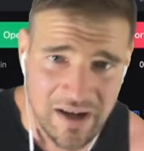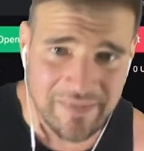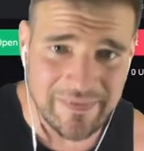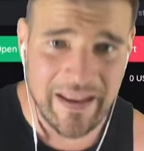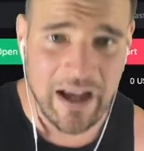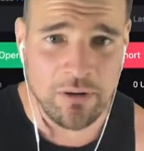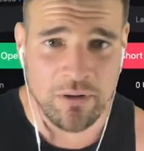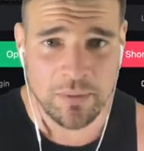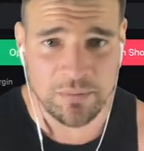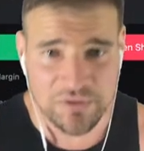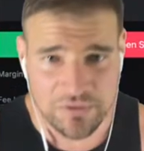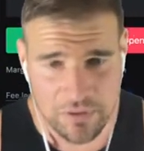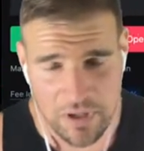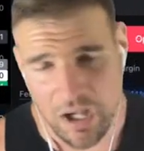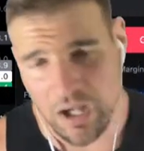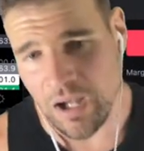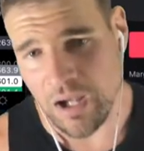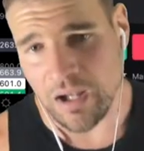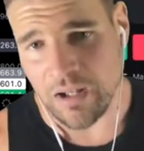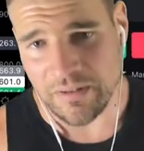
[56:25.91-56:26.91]
Now
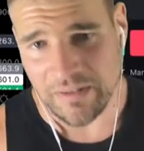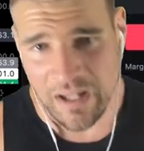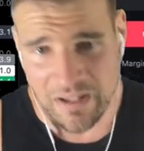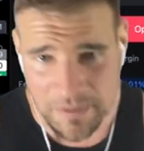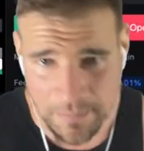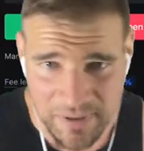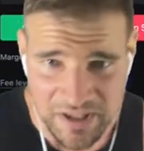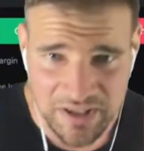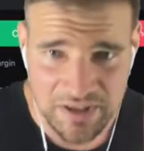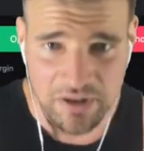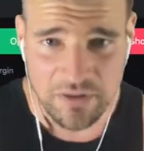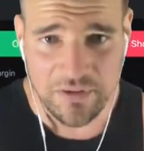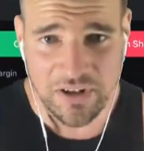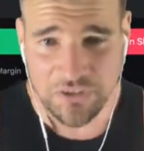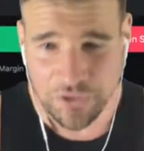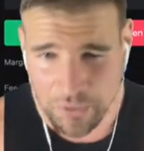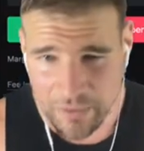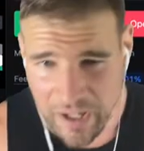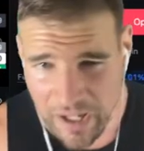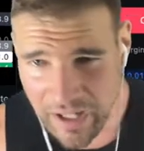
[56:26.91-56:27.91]
now the beat's over.
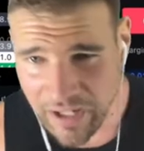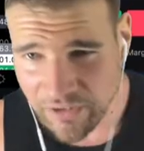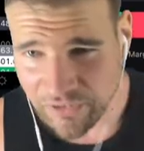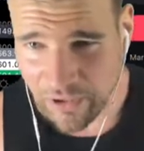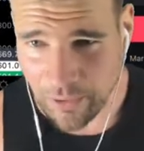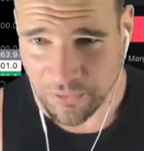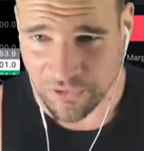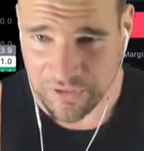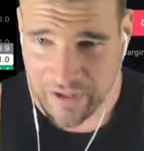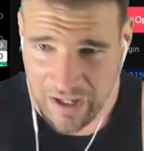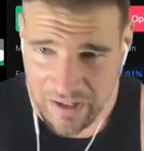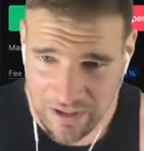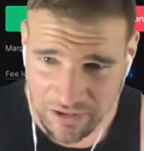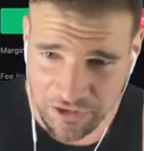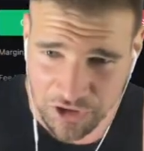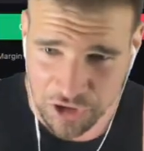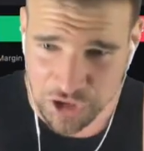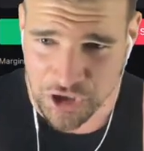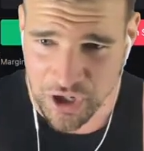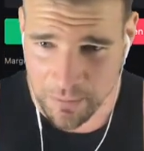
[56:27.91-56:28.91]
It's okay, cause I was getting
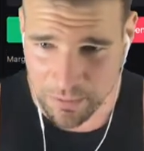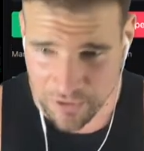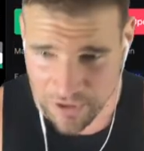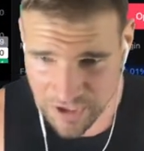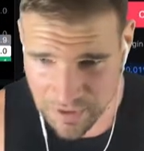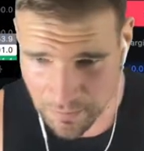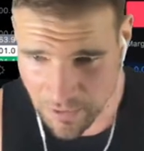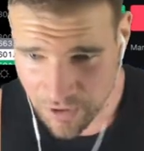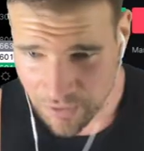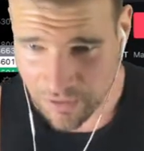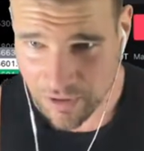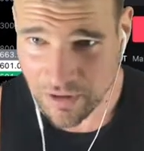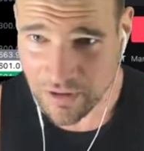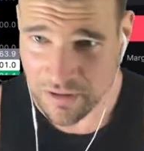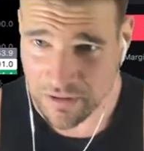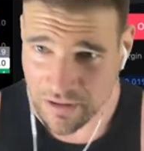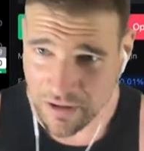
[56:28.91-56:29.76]
into gibberish mode.